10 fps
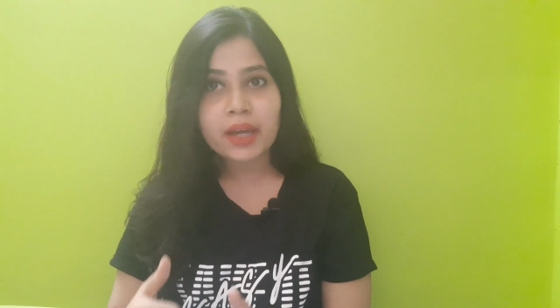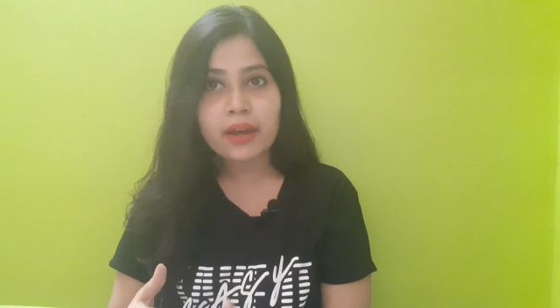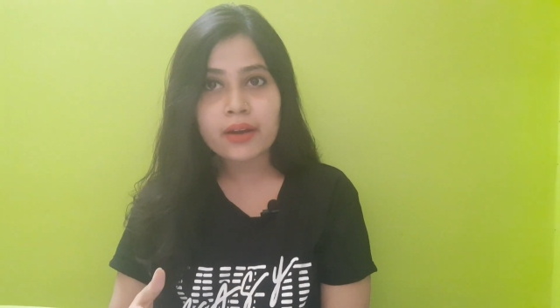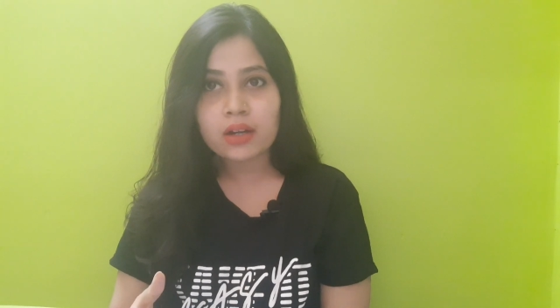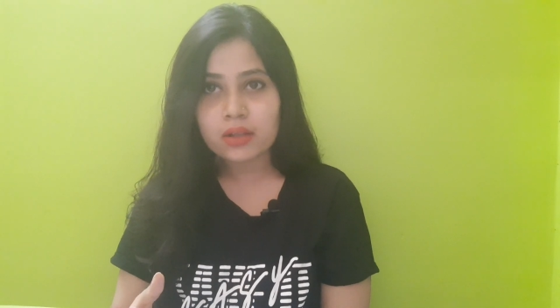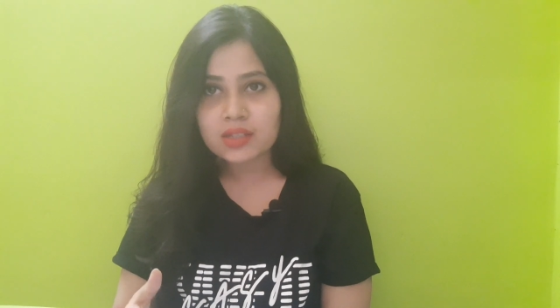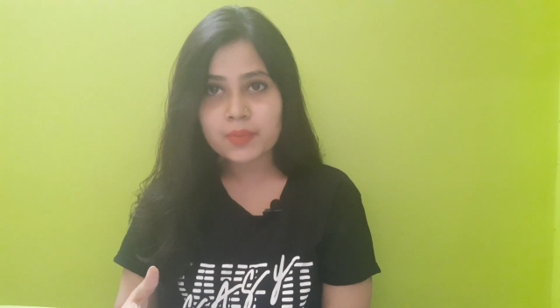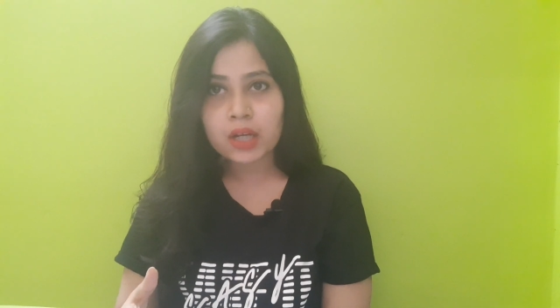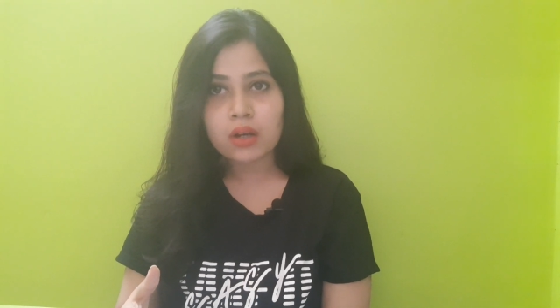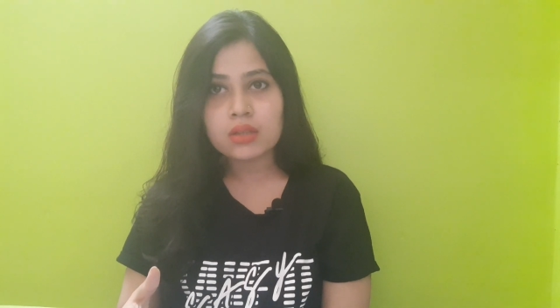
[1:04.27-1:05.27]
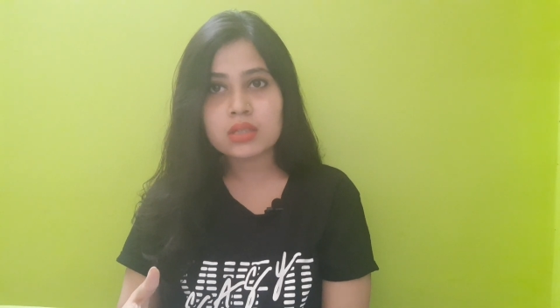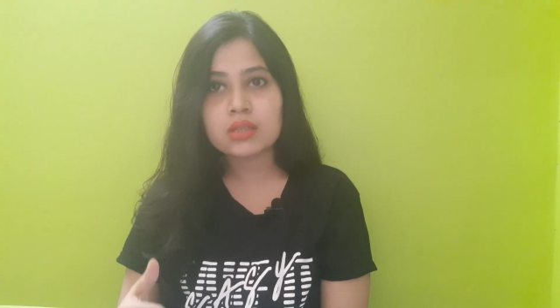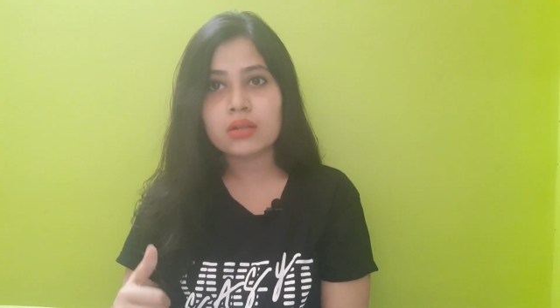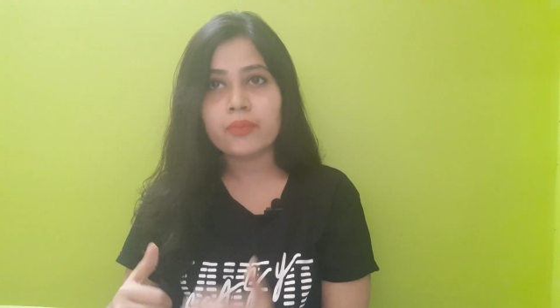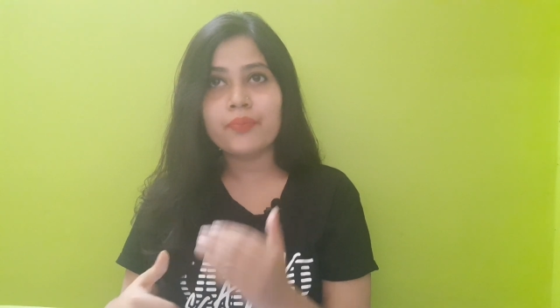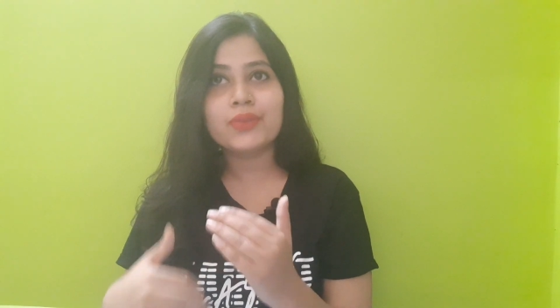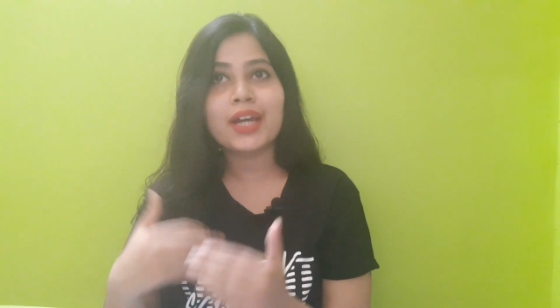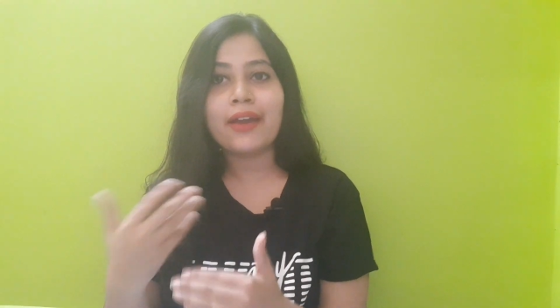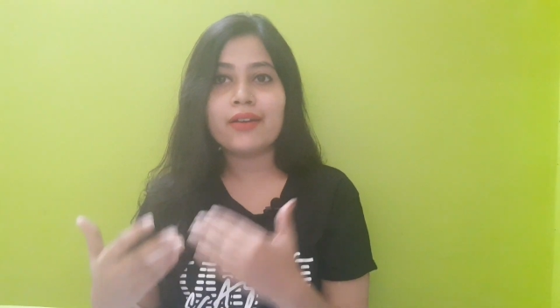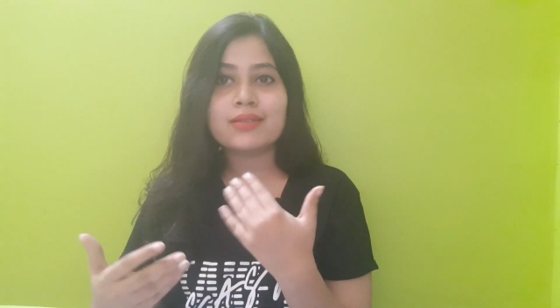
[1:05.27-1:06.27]
my hair loss because uh,
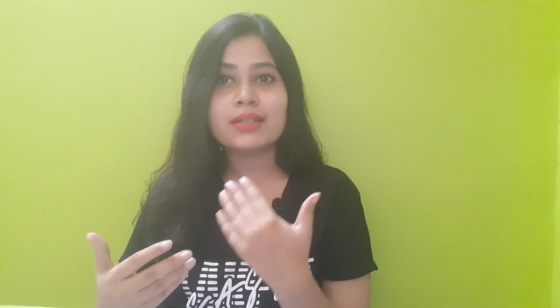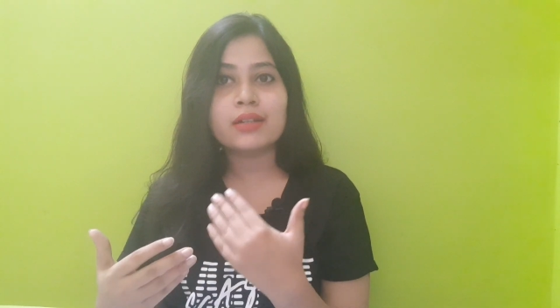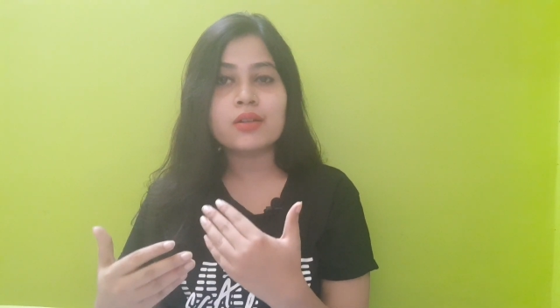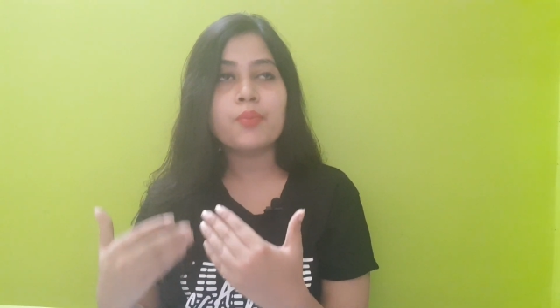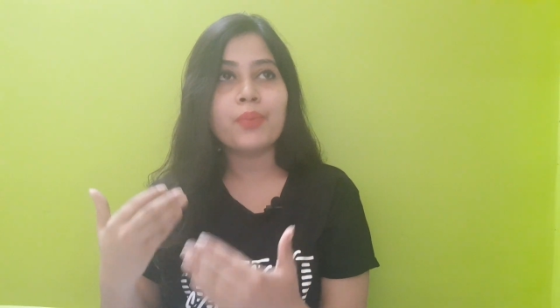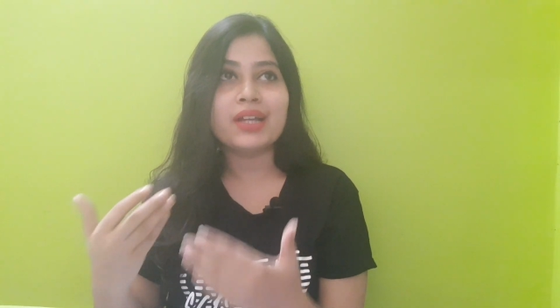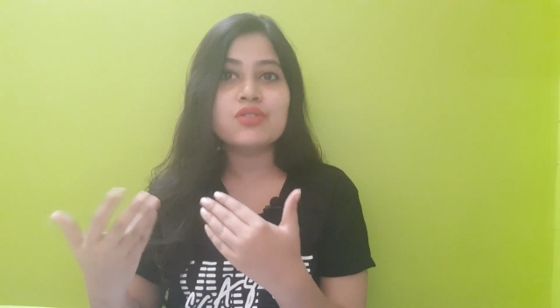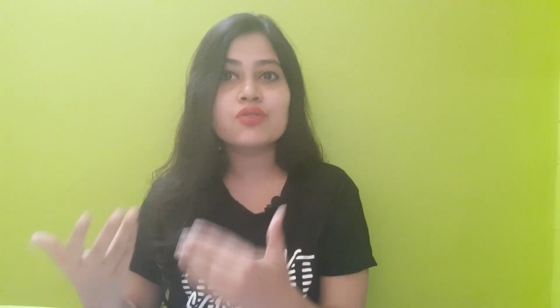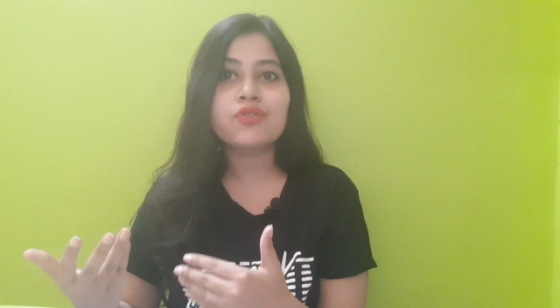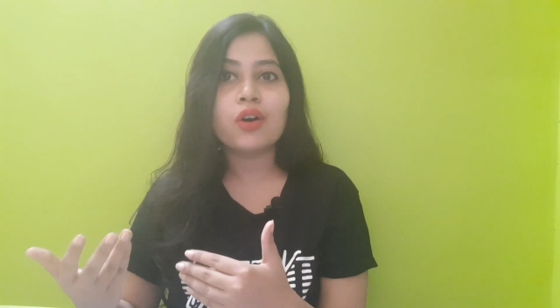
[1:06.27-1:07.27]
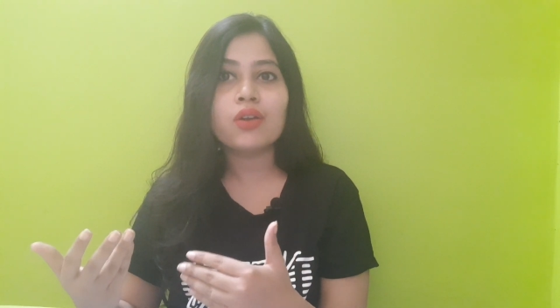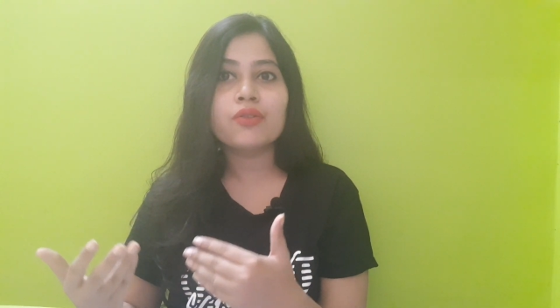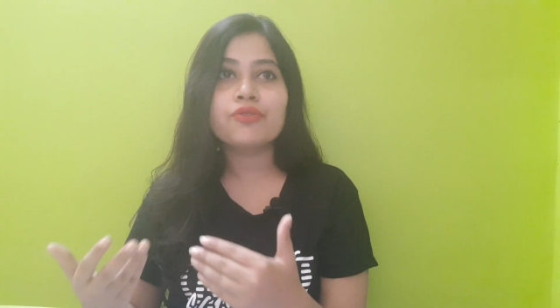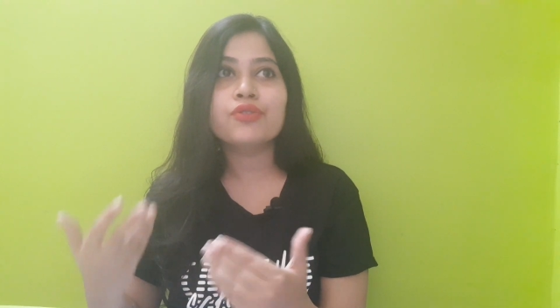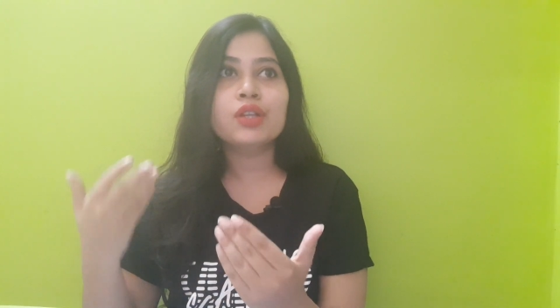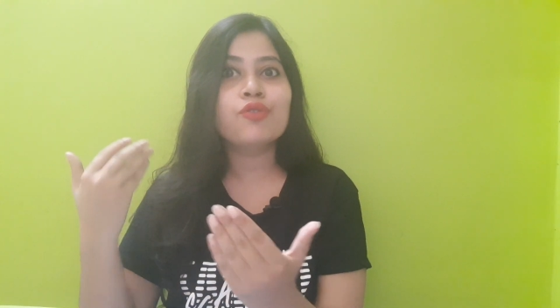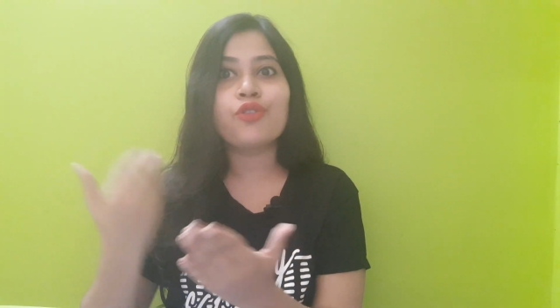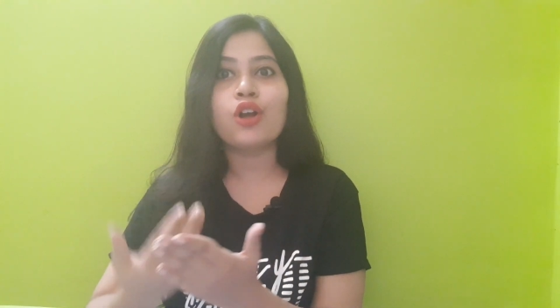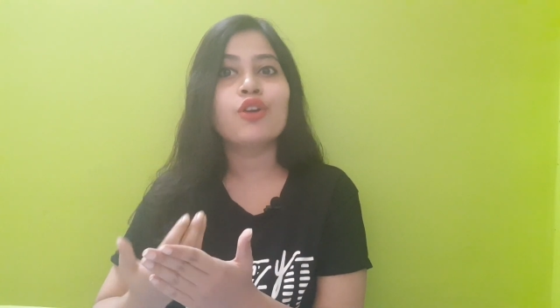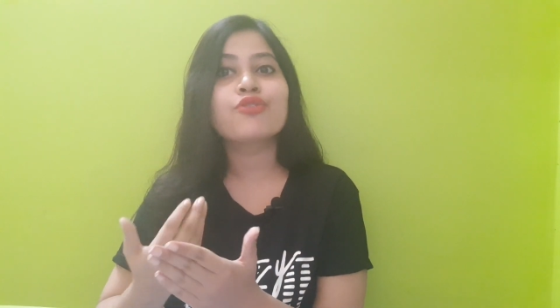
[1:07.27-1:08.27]
the hairs that are meant to fall off will
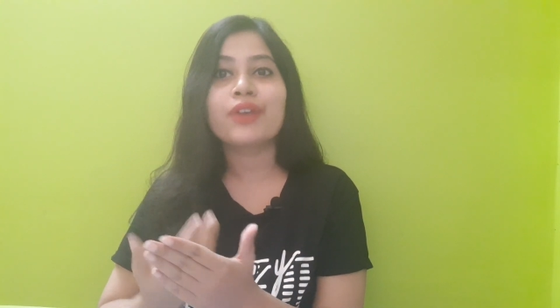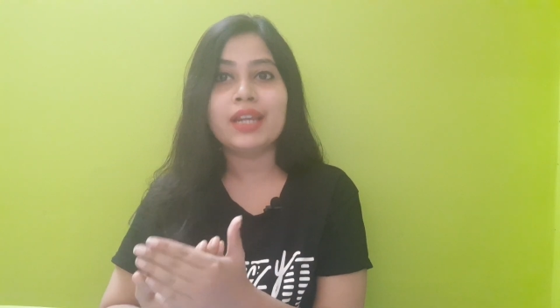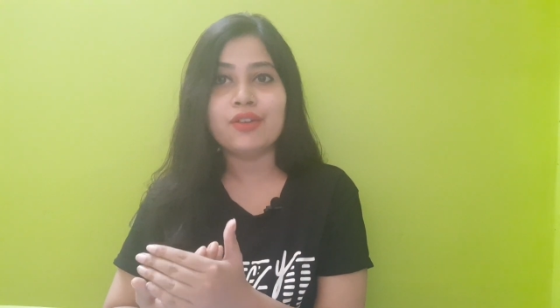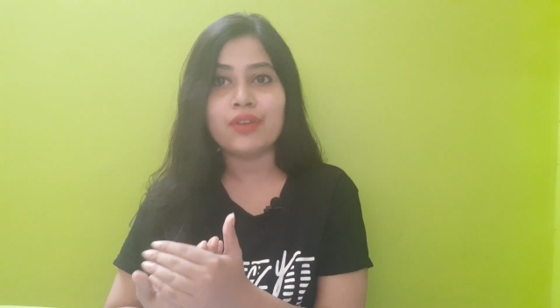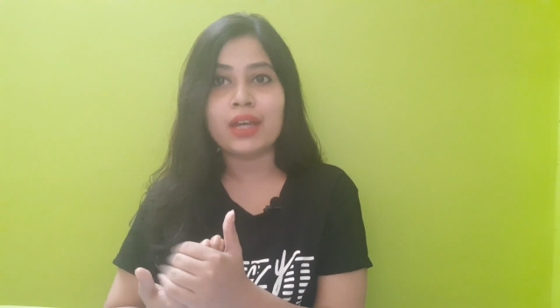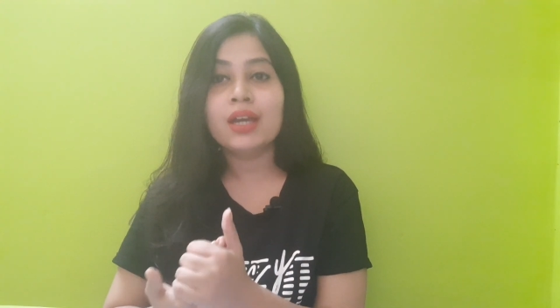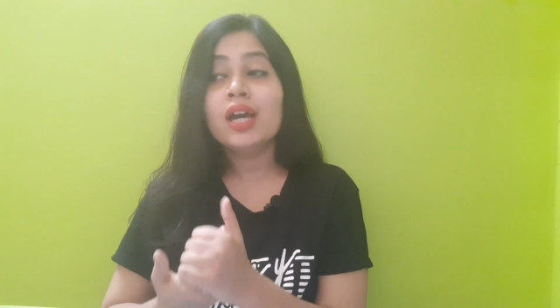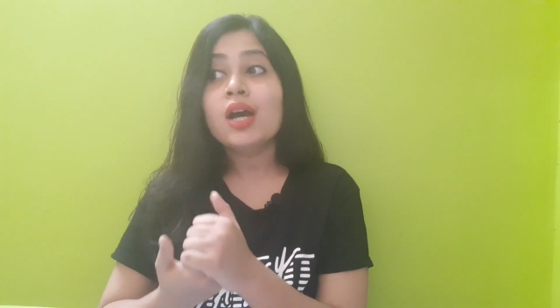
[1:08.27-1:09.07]
fall off anyway.